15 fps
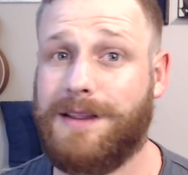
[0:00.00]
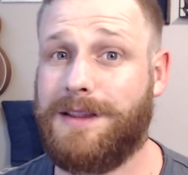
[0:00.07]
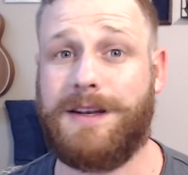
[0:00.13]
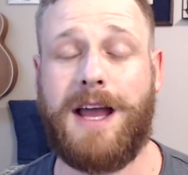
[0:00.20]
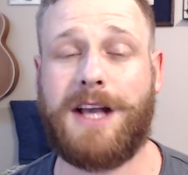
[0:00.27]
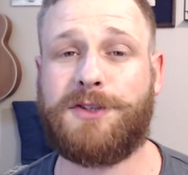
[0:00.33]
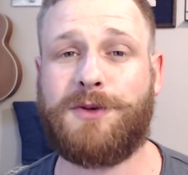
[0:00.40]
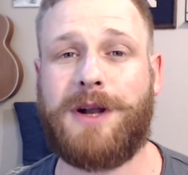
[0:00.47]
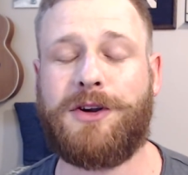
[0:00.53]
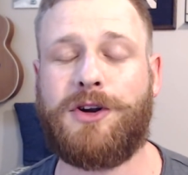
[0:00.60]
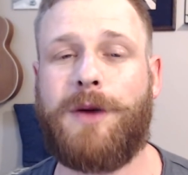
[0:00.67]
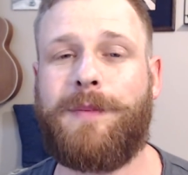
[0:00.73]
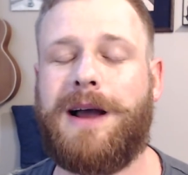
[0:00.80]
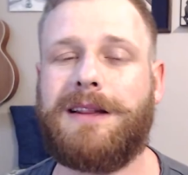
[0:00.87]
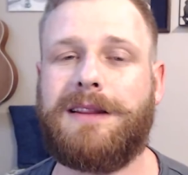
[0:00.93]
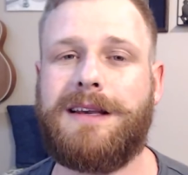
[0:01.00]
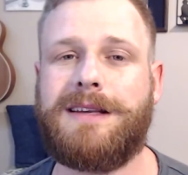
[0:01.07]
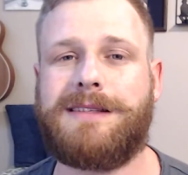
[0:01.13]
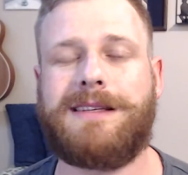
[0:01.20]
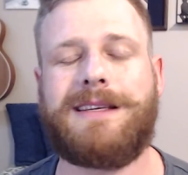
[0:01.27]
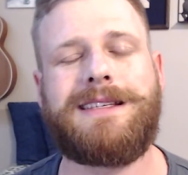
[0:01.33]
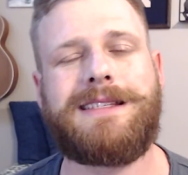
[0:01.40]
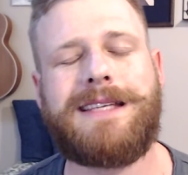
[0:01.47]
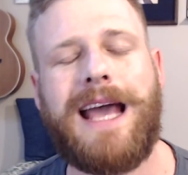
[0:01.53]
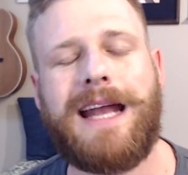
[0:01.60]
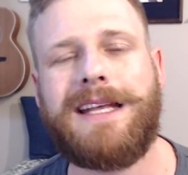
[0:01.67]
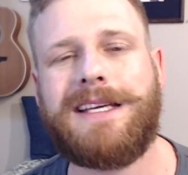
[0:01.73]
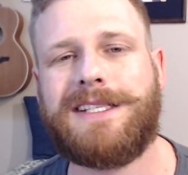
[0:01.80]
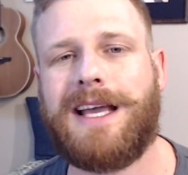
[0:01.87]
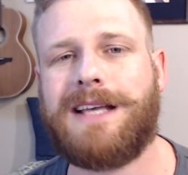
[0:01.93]
The next record on my list is
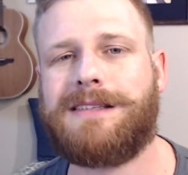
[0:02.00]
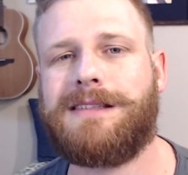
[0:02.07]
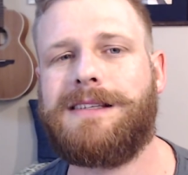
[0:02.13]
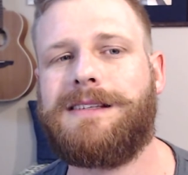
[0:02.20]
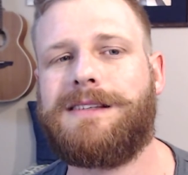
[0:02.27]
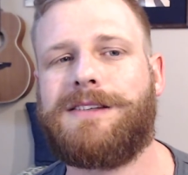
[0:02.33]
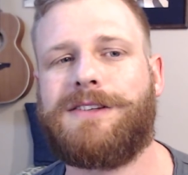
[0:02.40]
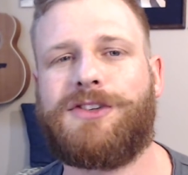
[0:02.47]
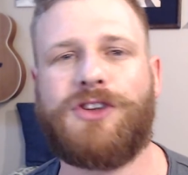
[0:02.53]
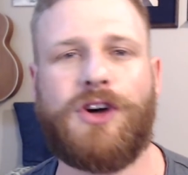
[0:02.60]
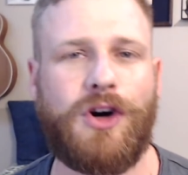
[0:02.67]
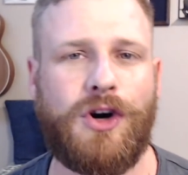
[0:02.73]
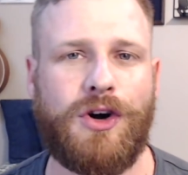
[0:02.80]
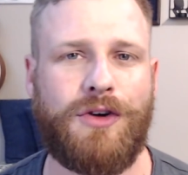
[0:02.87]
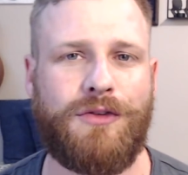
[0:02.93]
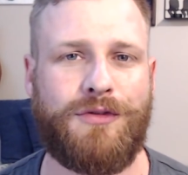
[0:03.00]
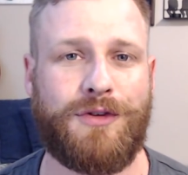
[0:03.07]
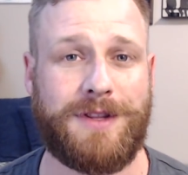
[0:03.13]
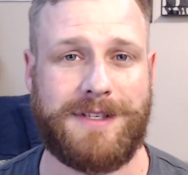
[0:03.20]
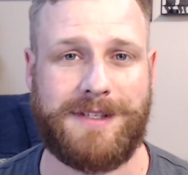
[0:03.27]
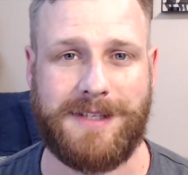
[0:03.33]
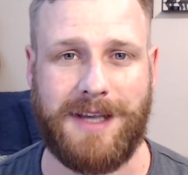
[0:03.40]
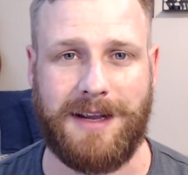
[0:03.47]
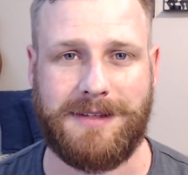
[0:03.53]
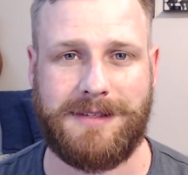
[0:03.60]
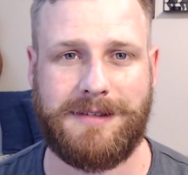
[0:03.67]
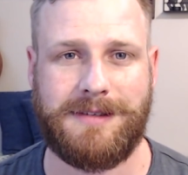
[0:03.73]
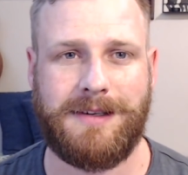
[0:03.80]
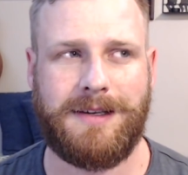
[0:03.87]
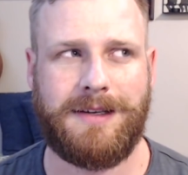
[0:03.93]
Kenny Chesney's Song for the
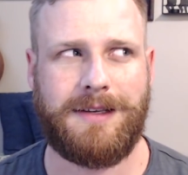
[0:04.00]
Saints.